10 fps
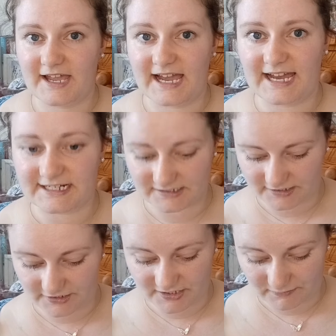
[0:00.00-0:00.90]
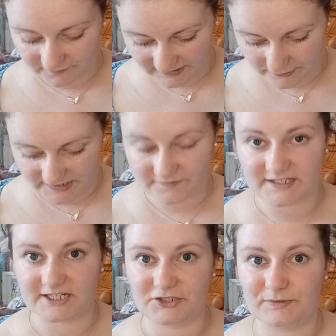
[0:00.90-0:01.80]
and the summer flowers I've
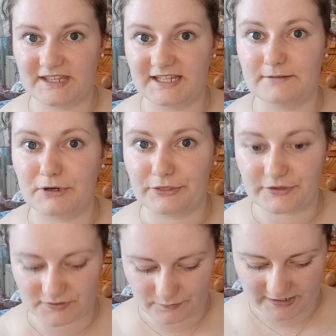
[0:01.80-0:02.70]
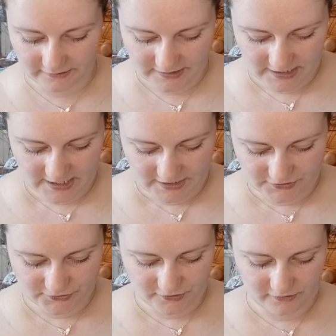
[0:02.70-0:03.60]
stitched within the month as well.
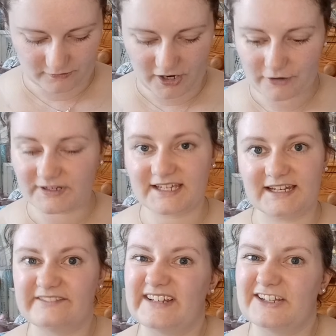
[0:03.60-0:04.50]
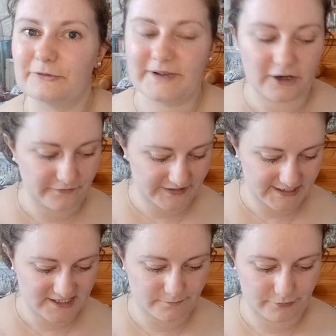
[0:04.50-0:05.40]
So only kind of a little bit on
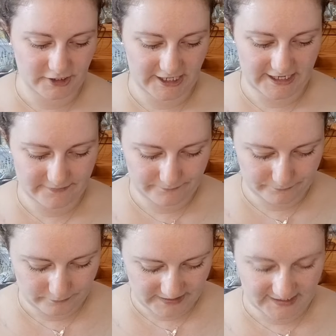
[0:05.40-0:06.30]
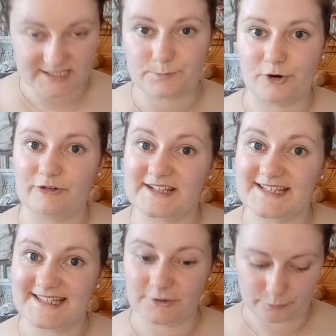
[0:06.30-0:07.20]
these, but um, I guess progress
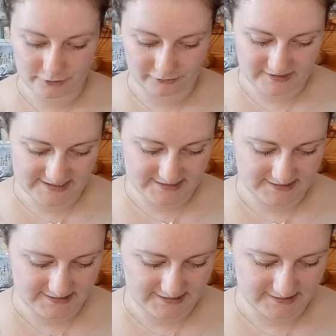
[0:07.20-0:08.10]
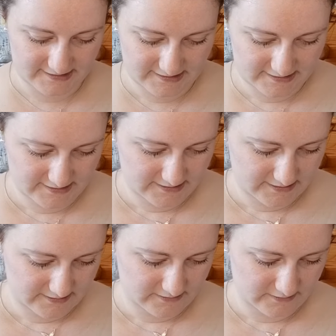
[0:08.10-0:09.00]
is still progress, isn't it?
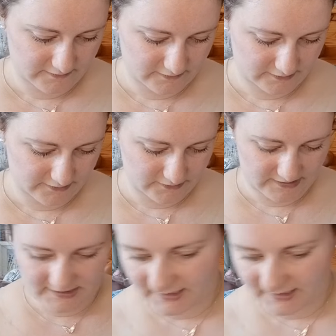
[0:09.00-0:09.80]
I've got those threads